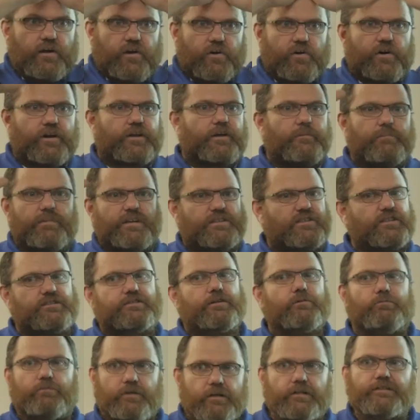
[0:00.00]
or it can be just
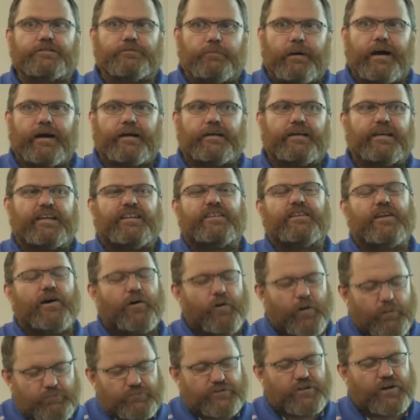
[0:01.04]
a really smart kid. No,
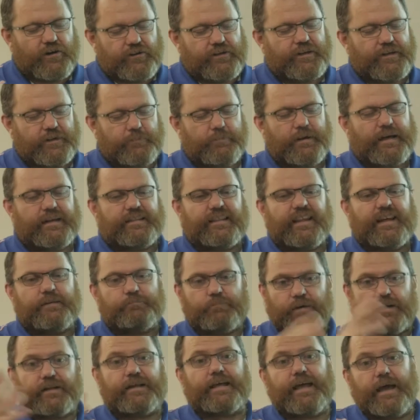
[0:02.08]
I'm joking about that,
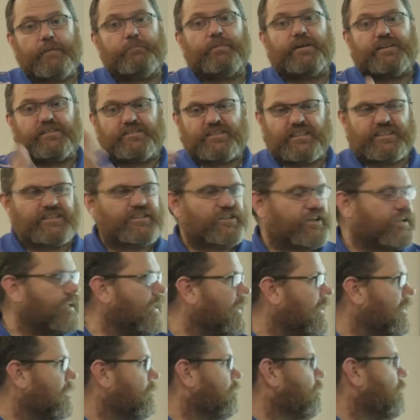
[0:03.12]
but it can be just
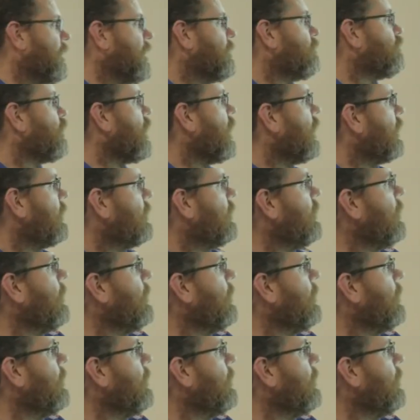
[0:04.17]
genetic big brain.